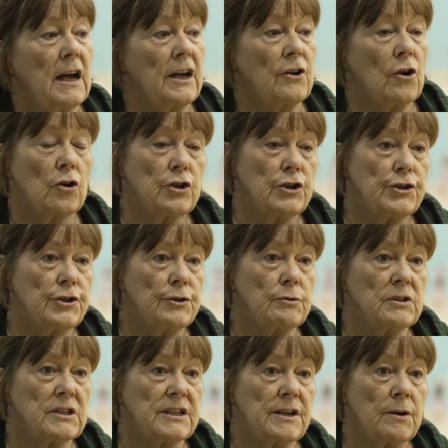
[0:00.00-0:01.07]
And on a
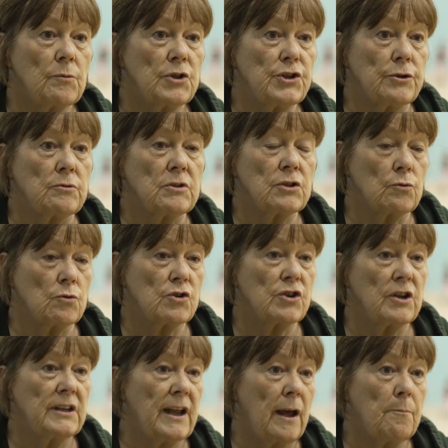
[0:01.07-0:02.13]
Tuesday we do
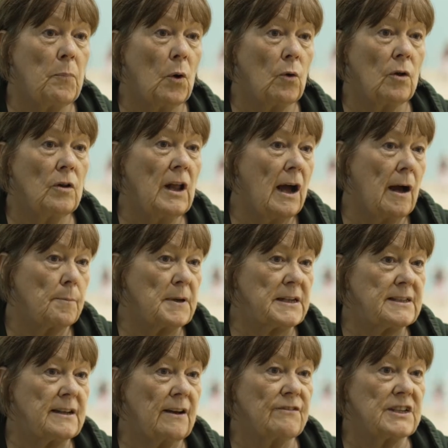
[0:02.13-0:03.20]
social netball, half
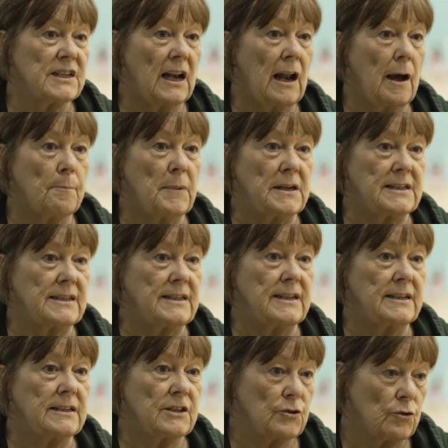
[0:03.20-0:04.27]
past seven till half past
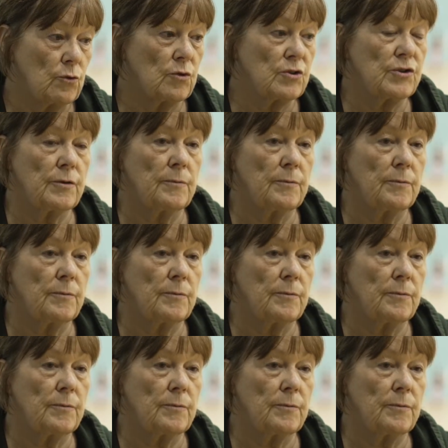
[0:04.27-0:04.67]
eight at North